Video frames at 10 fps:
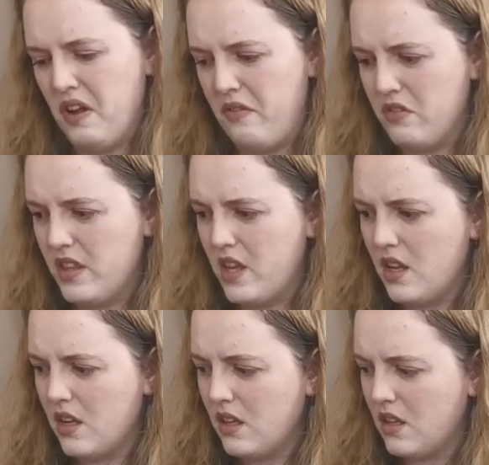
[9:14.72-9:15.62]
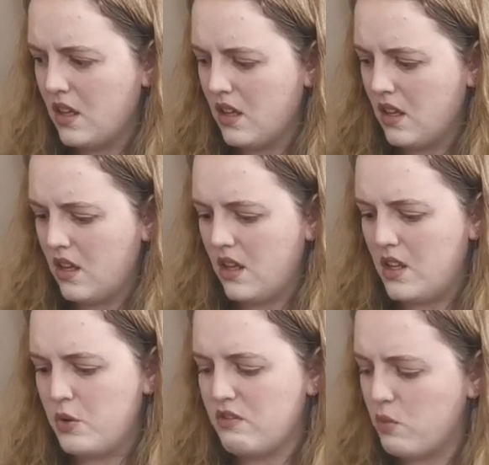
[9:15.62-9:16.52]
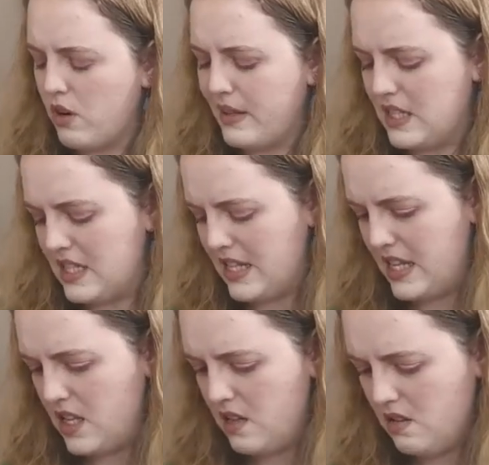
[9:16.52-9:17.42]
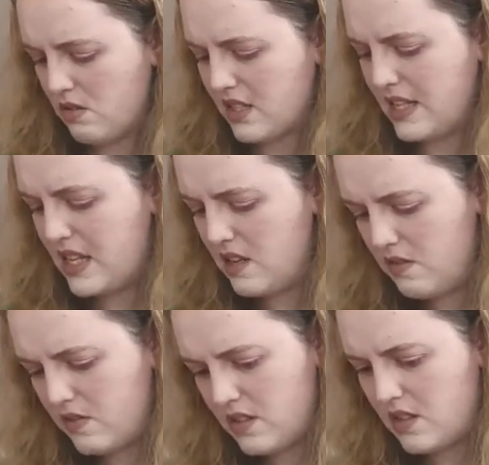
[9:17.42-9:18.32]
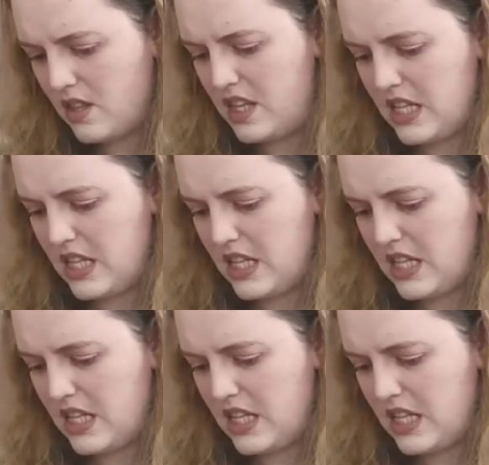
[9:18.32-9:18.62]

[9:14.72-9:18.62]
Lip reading: everything. You don't have to worry about your sleeves.